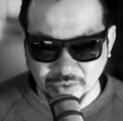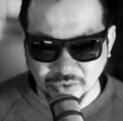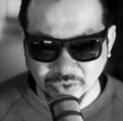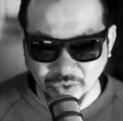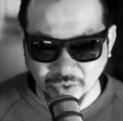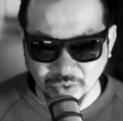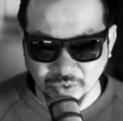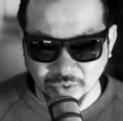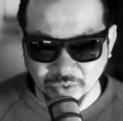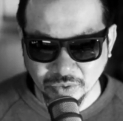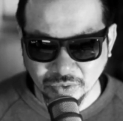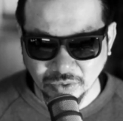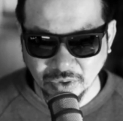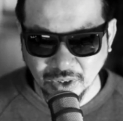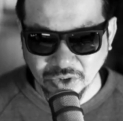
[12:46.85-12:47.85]
so
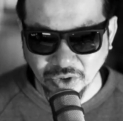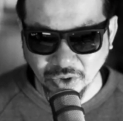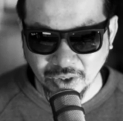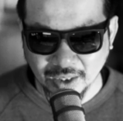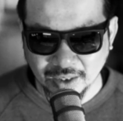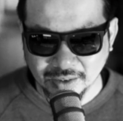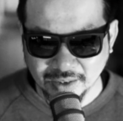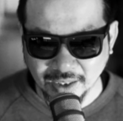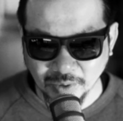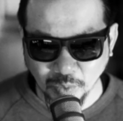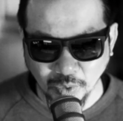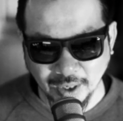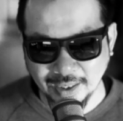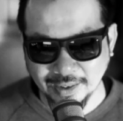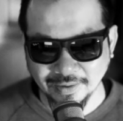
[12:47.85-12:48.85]
I don't understand
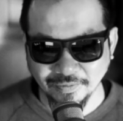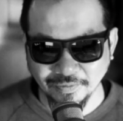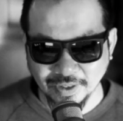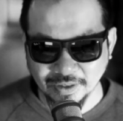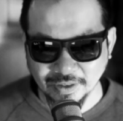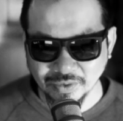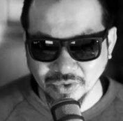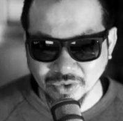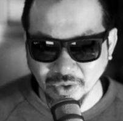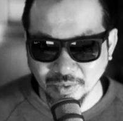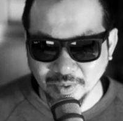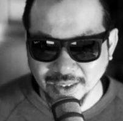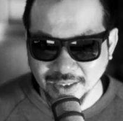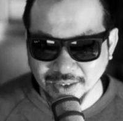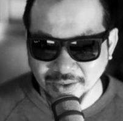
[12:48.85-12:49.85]
why it feels so
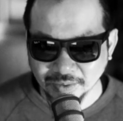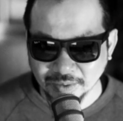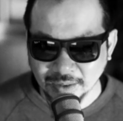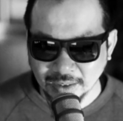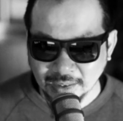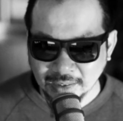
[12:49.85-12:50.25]
illegal.